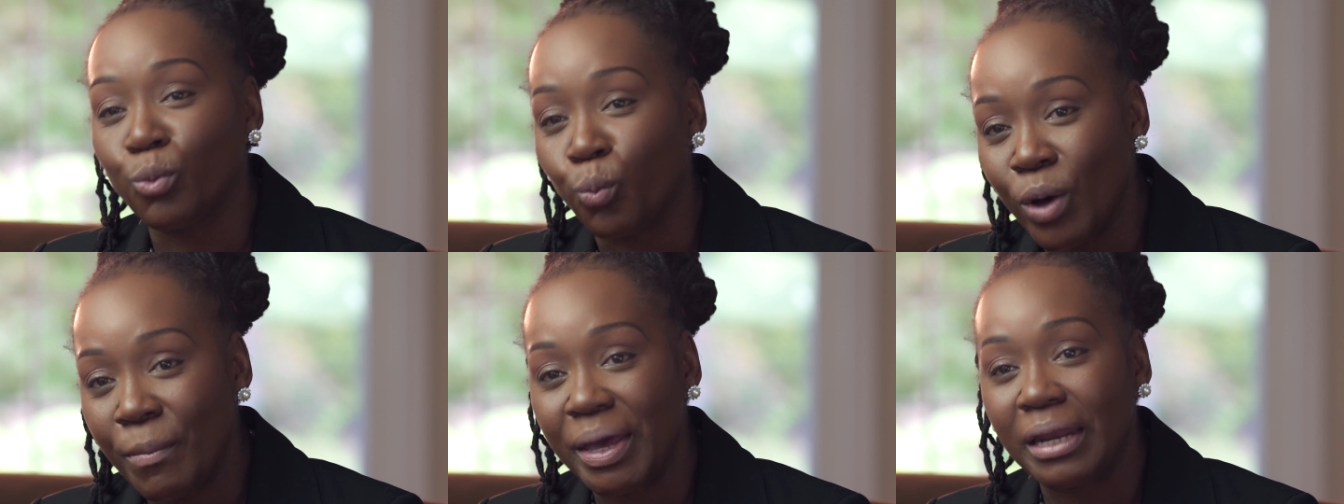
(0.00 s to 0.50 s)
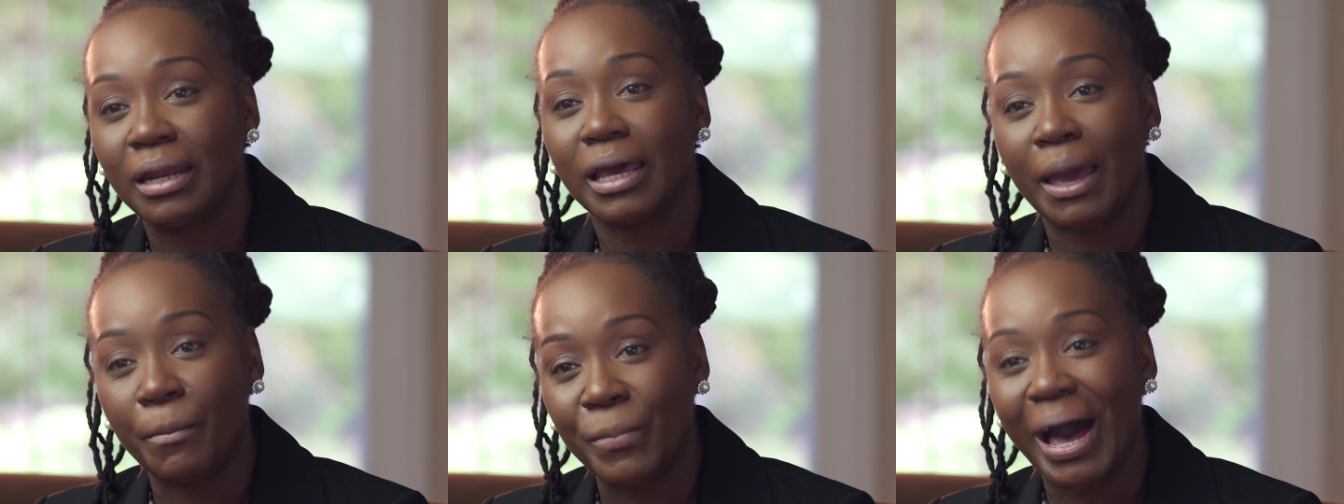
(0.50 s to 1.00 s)
women
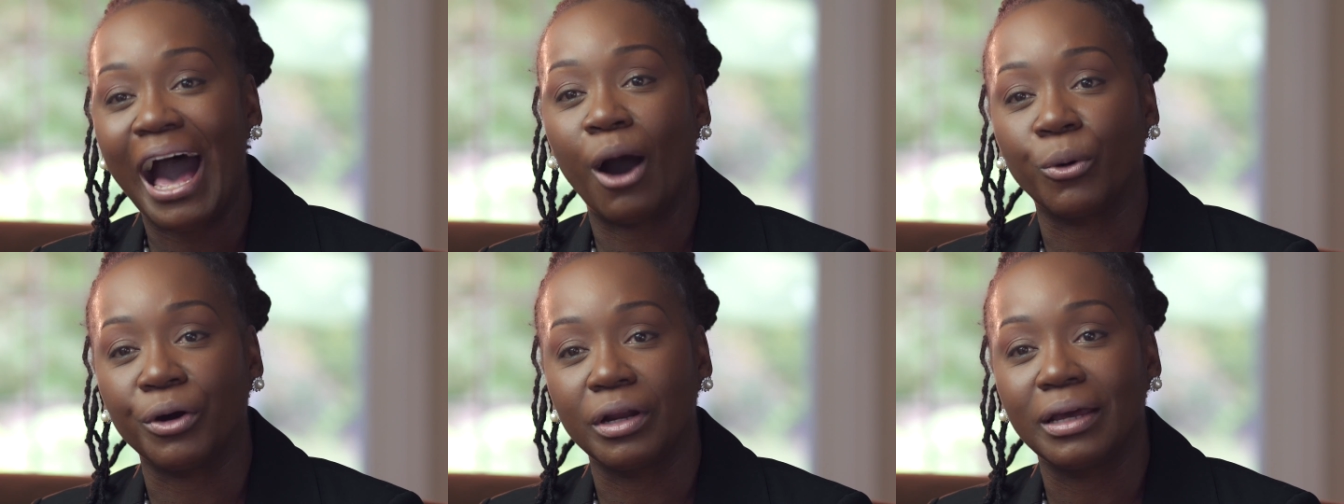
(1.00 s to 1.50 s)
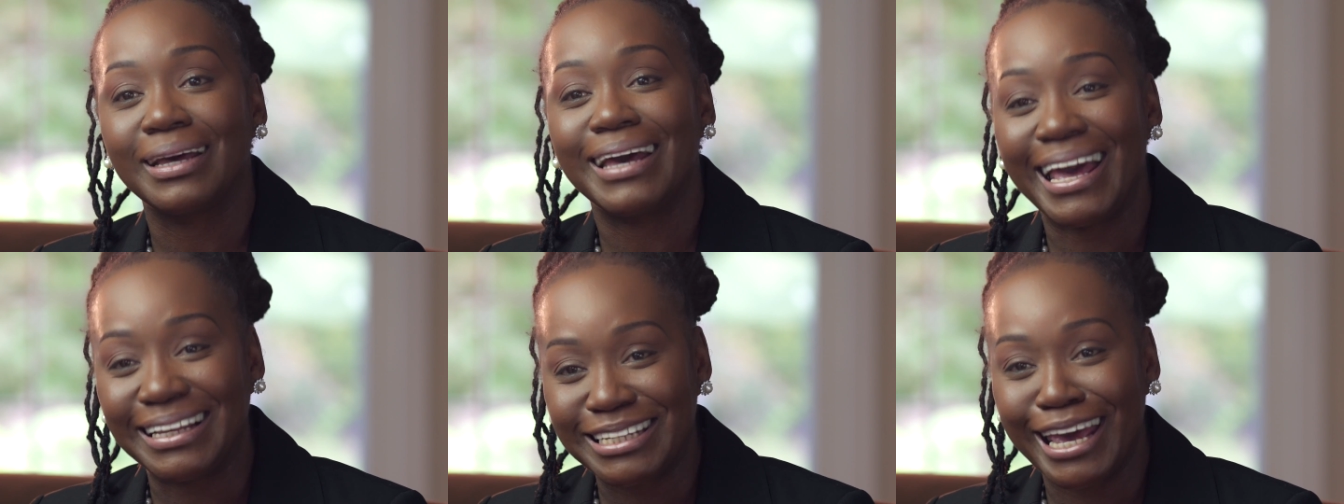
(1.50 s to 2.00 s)
empowered
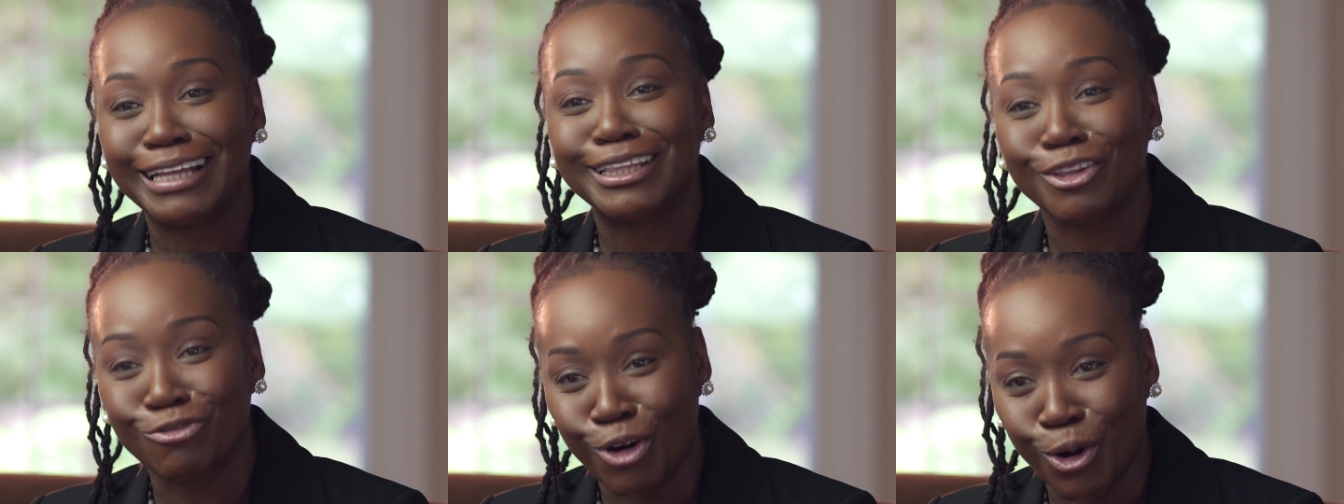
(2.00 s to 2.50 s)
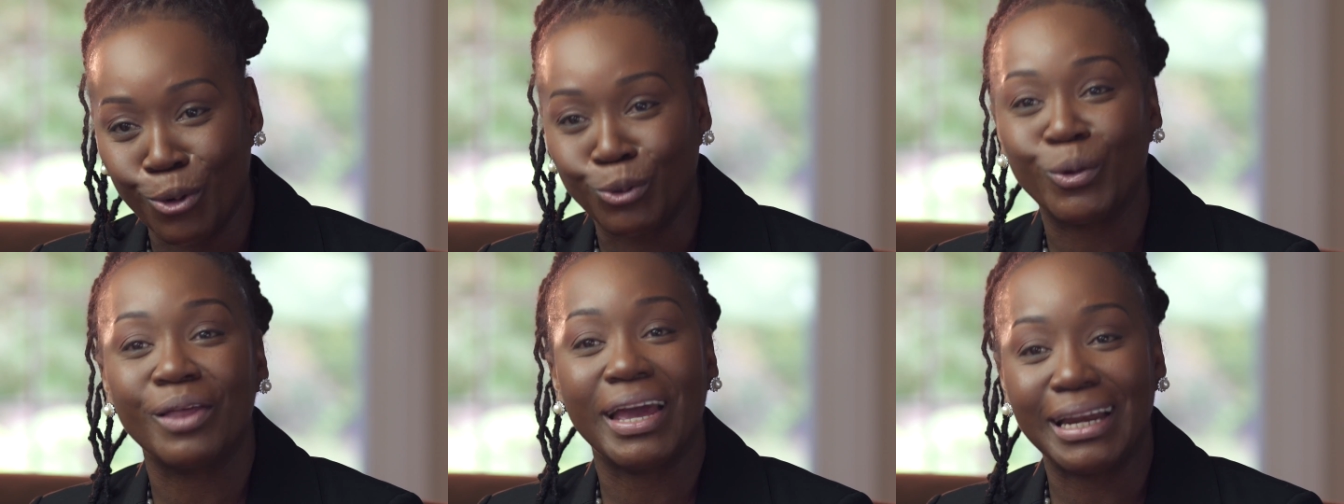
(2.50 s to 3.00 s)
and take the
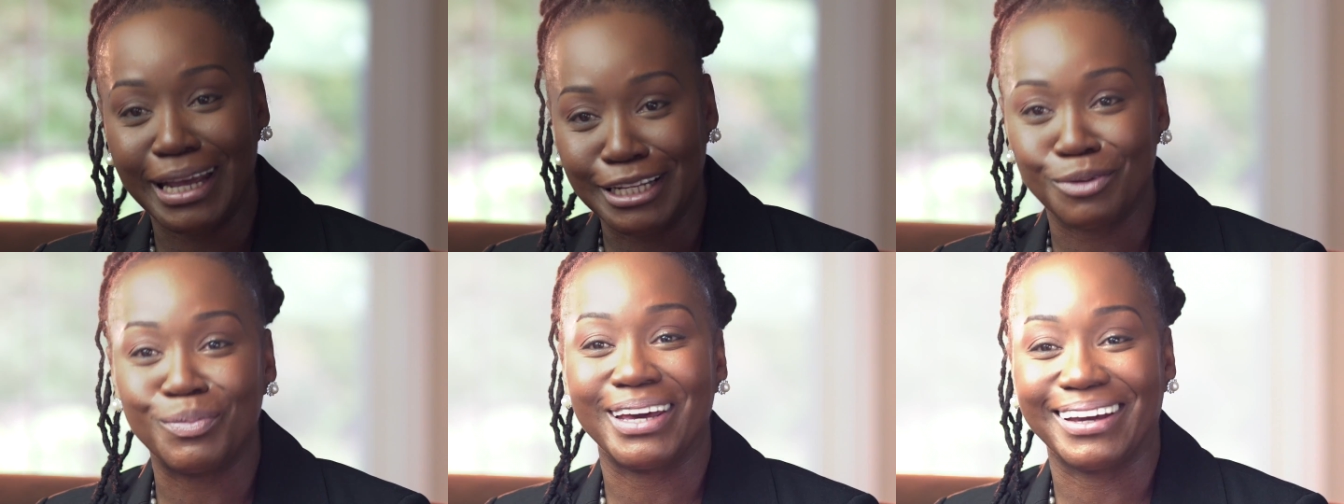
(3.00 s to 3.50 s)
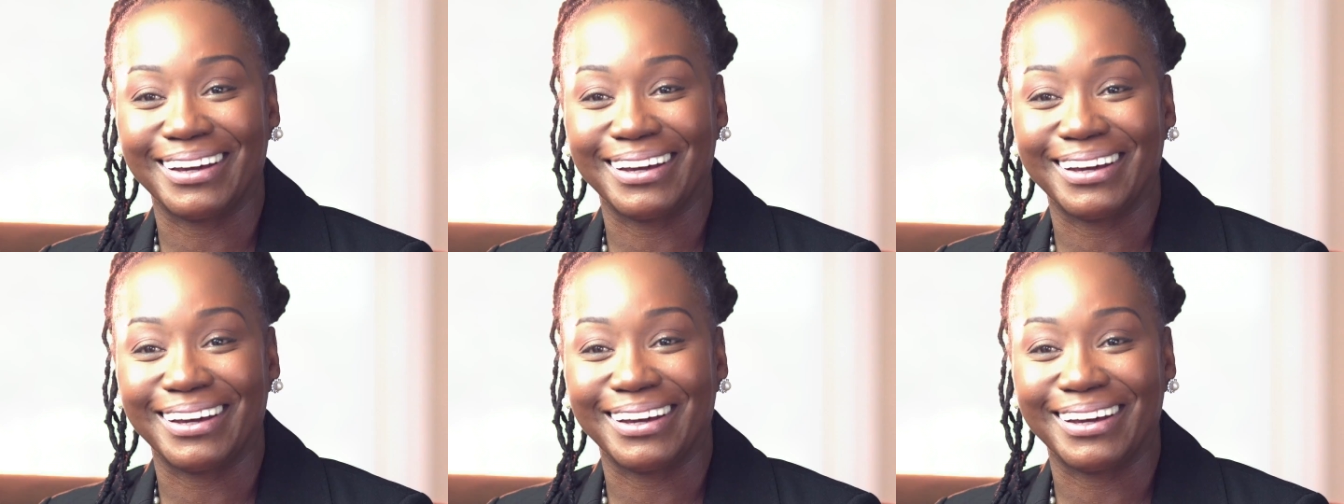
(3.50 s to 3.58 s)
throne where they need to be.